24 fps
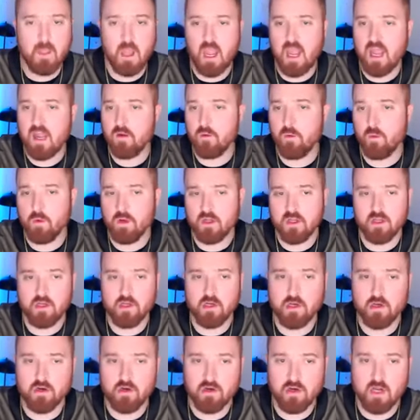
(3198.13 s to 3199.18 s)
I
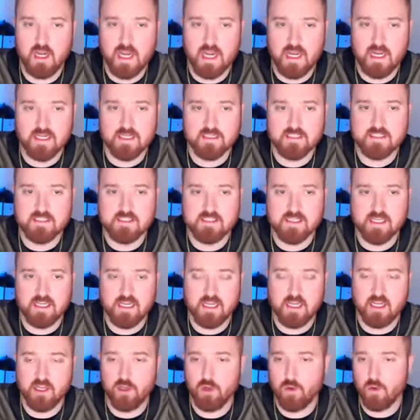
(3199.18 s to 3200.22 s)
will uh,
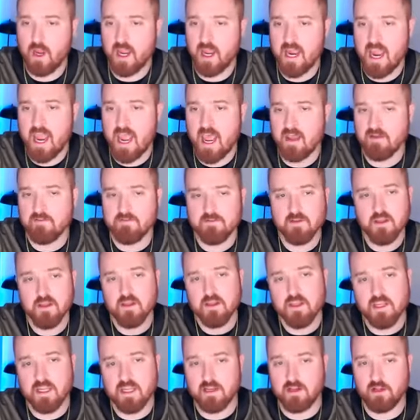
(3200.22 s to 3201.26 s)
see who I have.
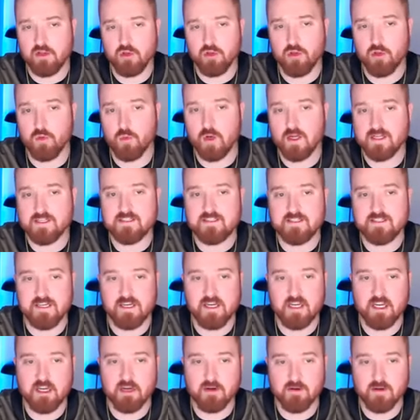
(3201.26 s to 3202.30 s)
Include what
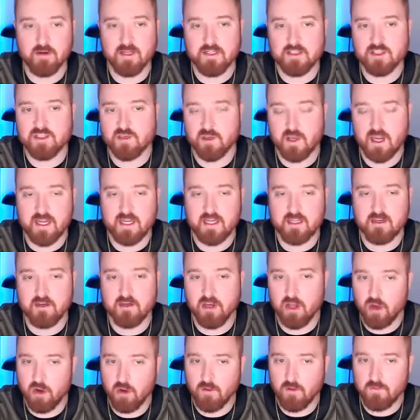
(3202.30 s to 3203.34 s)
city you're in so I can
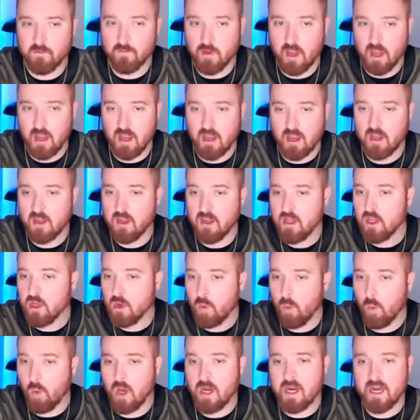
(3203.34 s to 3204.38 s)
know if, uh,
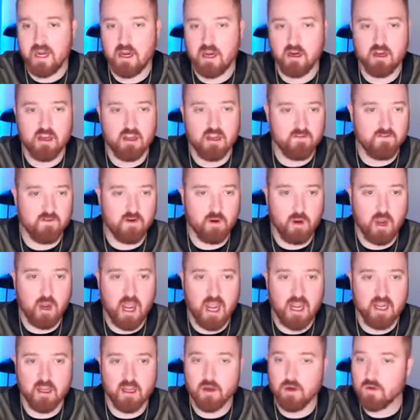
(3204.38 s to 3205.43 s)
what area of
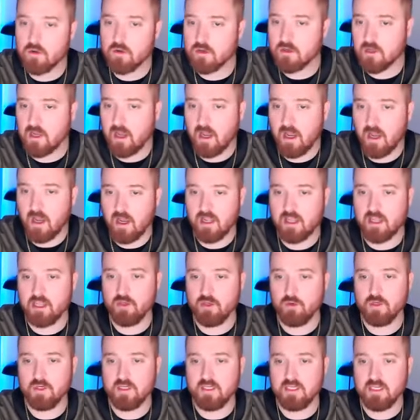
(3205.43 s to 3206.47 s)
Ohio uh,
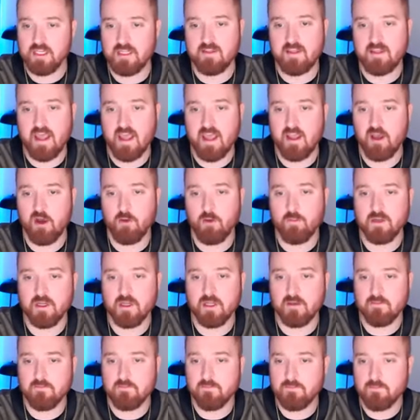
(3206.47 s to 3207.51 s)
you would need that help
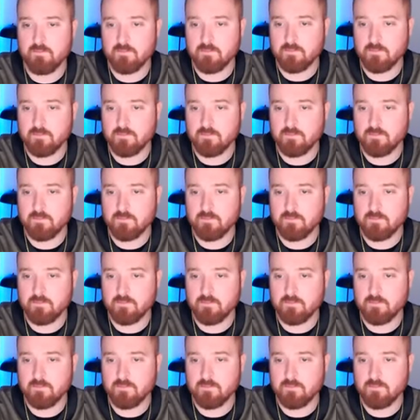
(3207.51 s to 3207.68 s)
in.